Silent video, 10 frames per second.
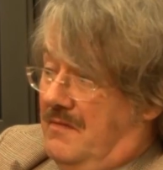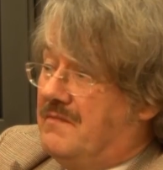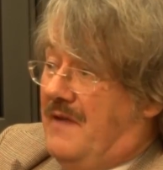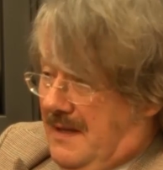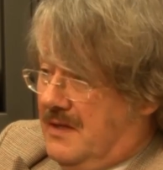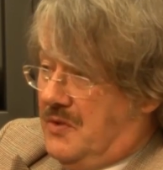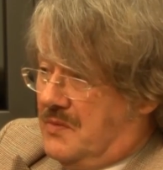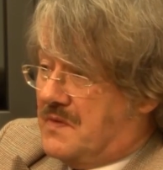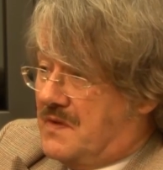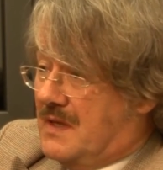
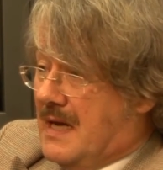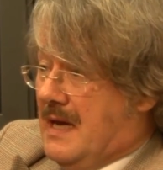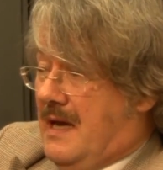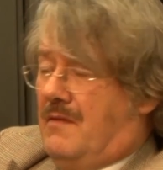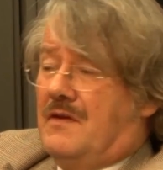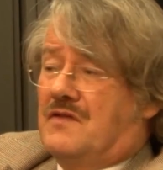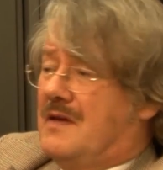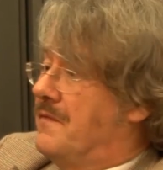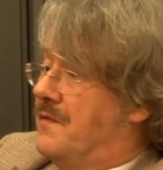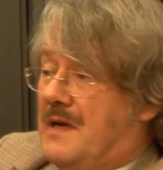values in the
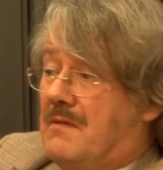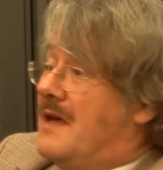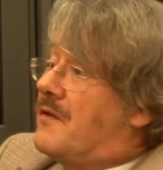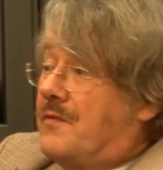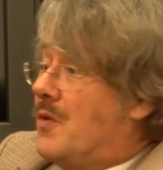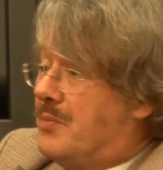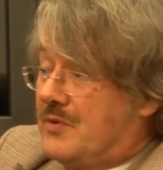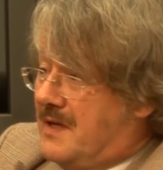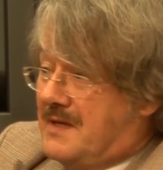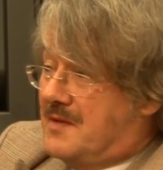suffering that for
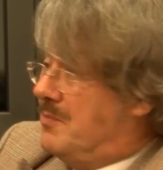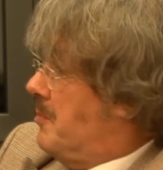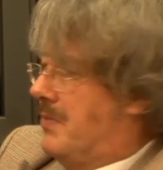Buddhism,